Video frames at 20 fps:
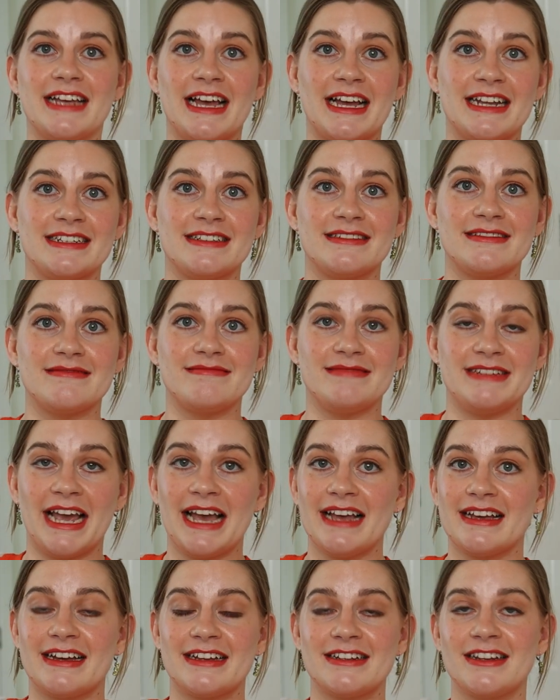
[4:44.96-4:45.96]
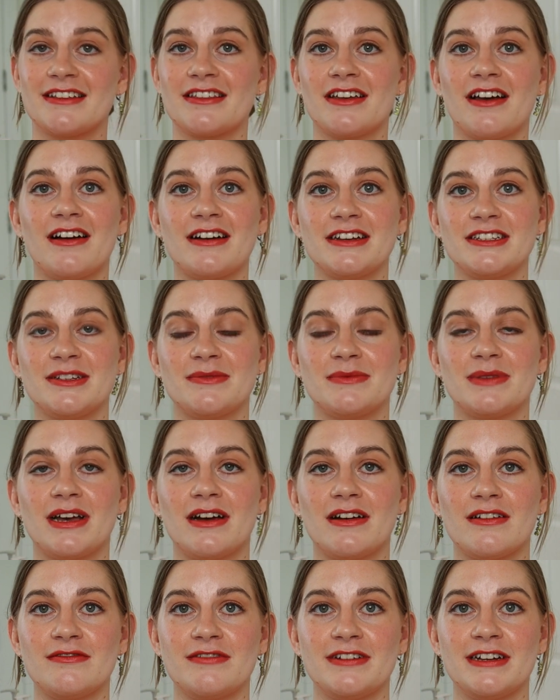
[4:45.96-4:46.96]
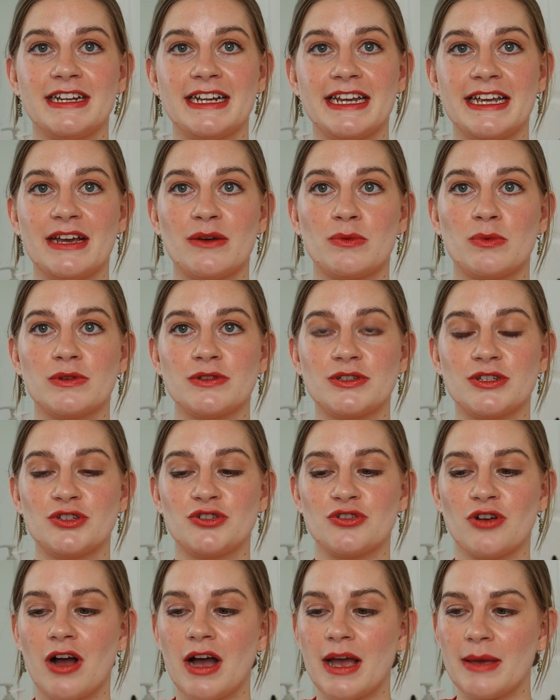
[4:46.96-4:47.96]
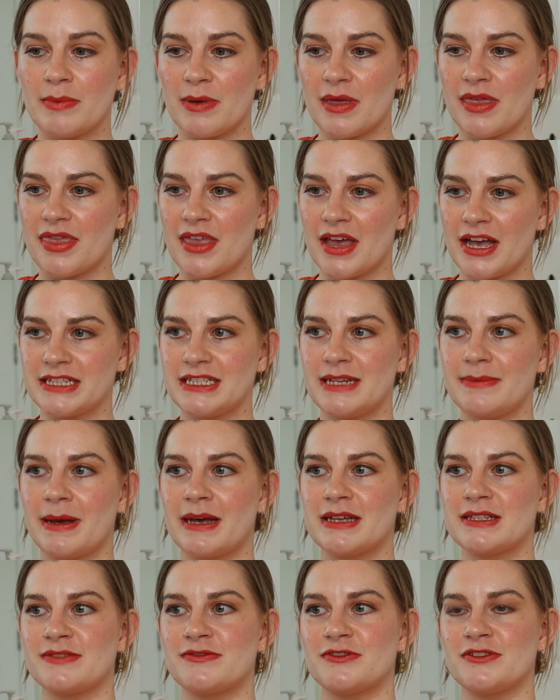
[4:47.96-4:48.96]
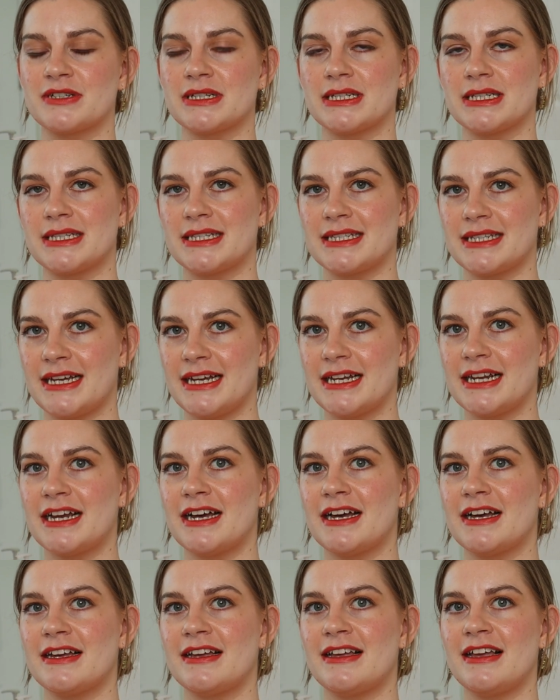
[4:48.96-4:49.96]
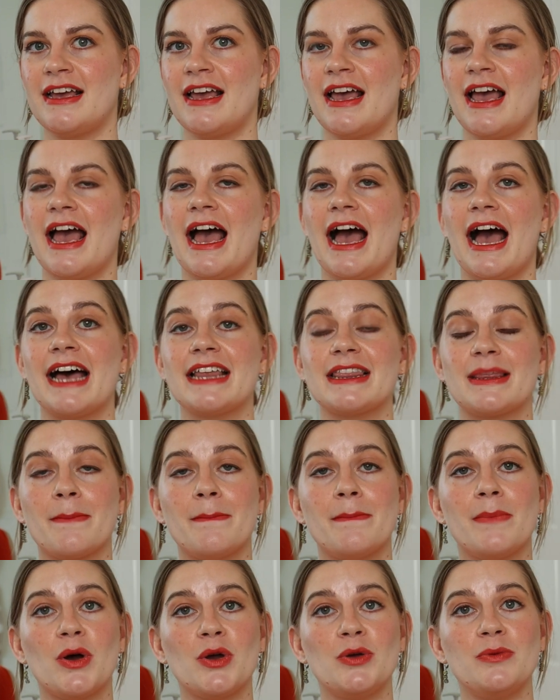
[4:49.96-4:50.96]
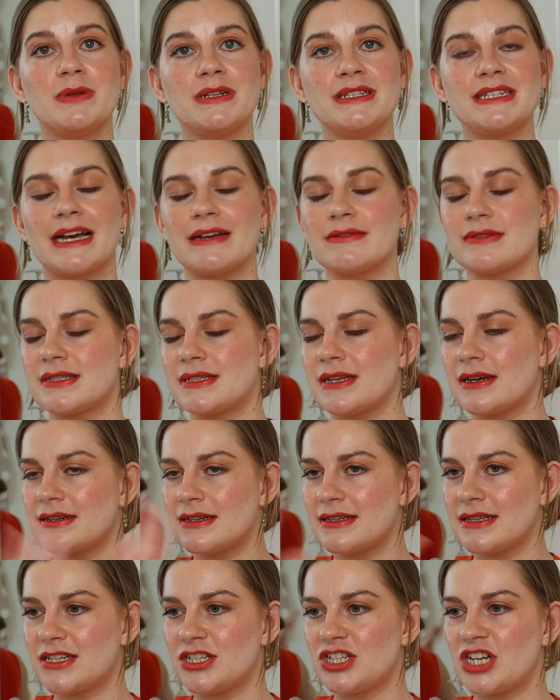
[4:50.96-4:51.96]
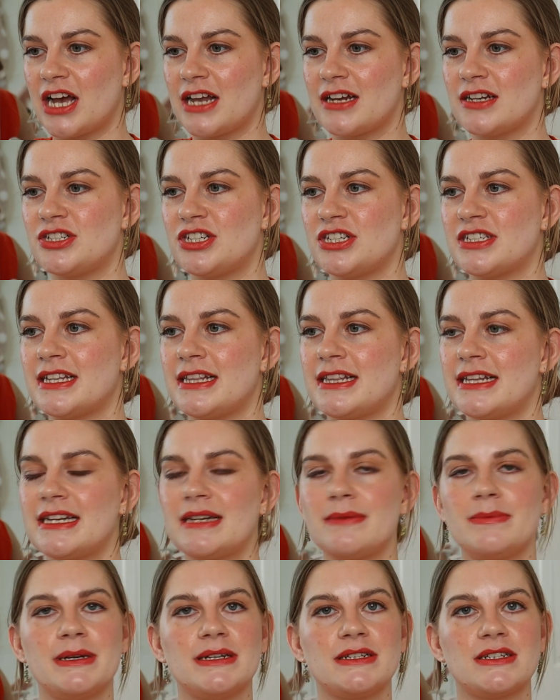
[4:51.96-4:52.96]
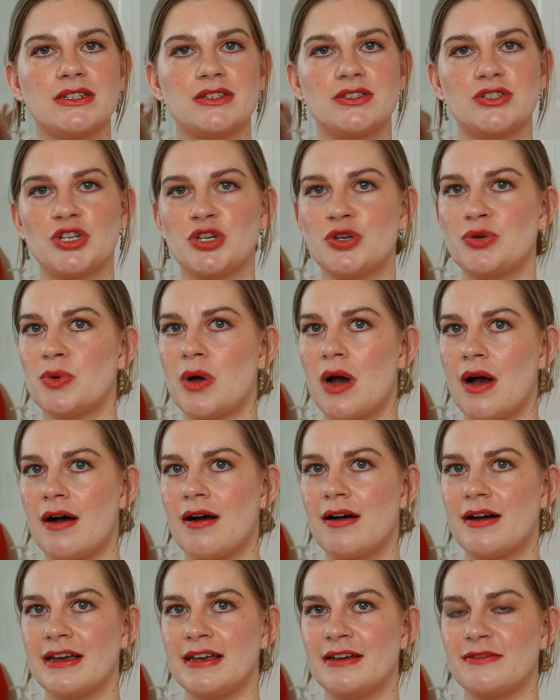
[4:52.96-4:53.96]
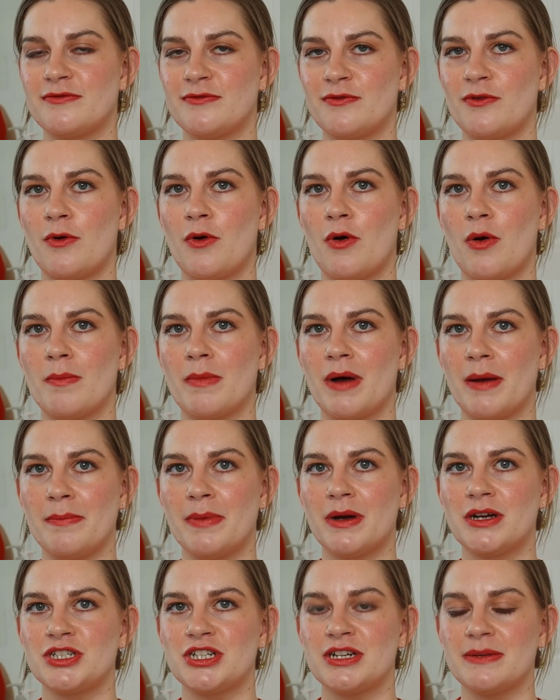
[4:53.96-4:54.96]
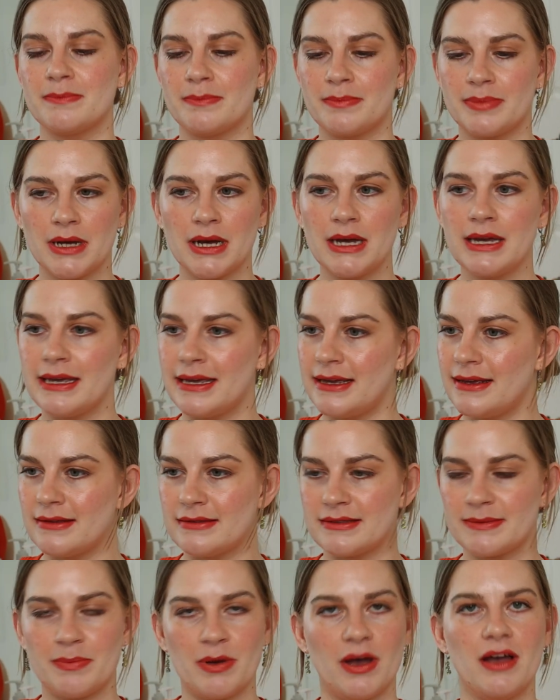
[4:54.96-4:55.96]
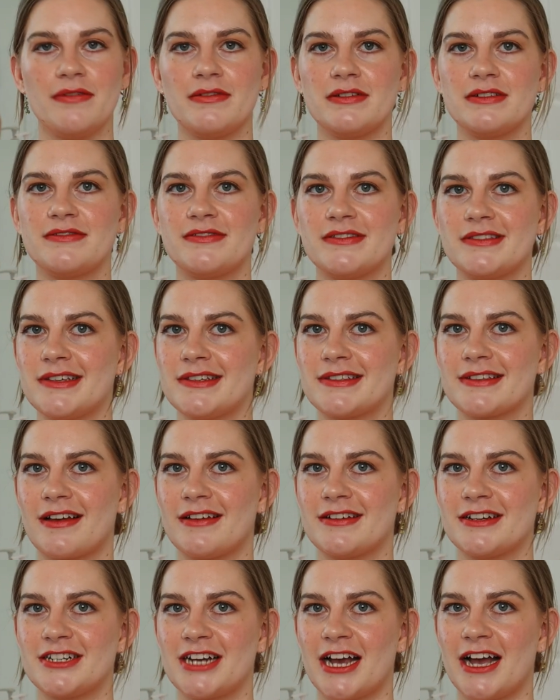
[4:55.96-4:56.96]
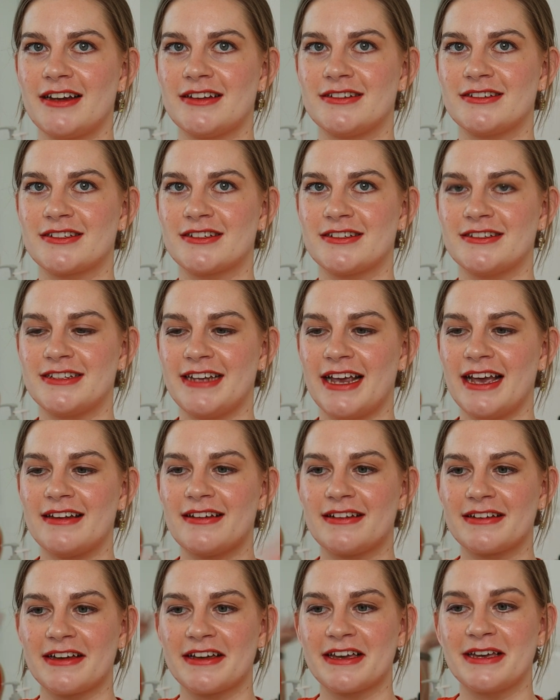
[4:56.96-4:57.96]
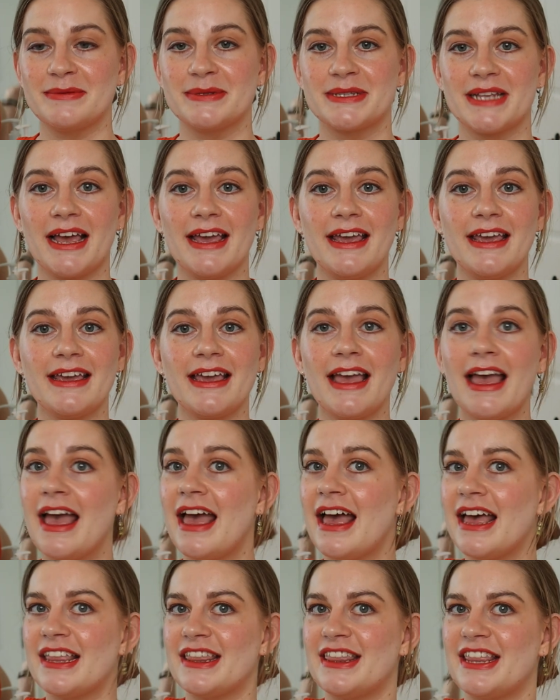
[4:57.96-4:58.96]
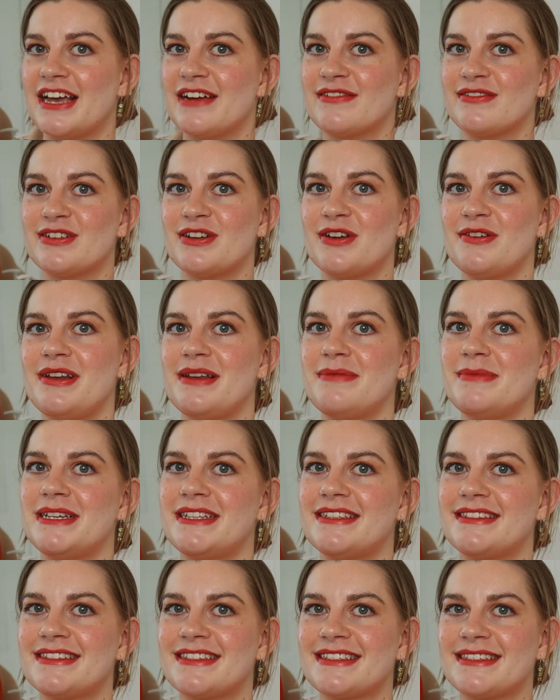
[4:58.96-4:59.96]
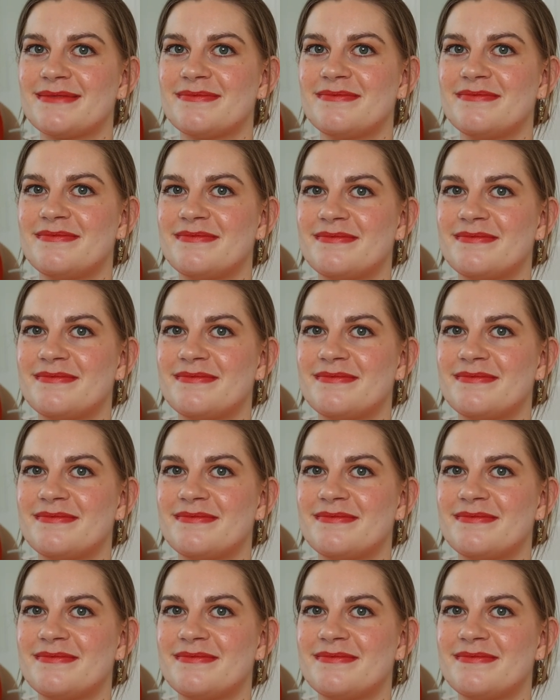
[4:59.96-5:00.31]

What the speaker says: And yeah, another item that I really want to try, but £30 for a concealer at the moment outside of this challenge is a little bit too high for my budget, but it's perfect for this kind of challenge because yeah, like I keep saying, there are no limits.